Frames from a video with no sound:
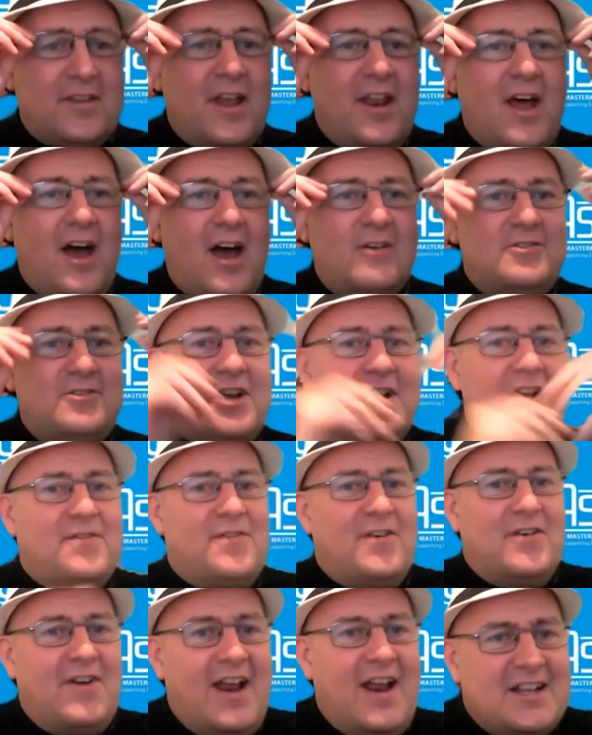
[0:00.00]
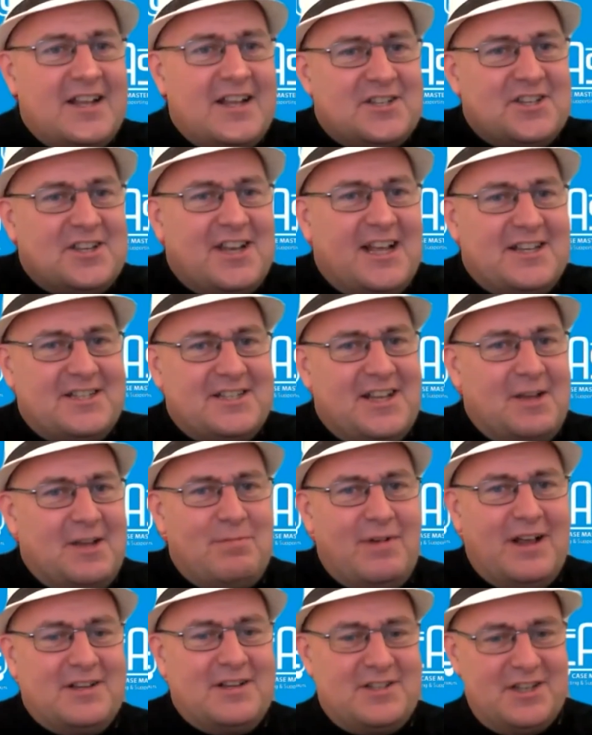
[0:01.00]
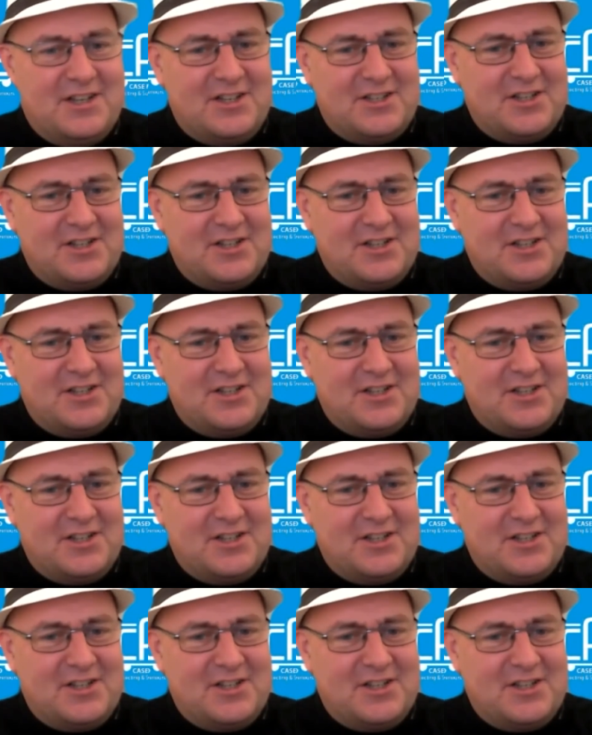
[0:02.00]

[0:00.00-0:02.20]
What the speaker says: know. Jennifer Aniston has no plastic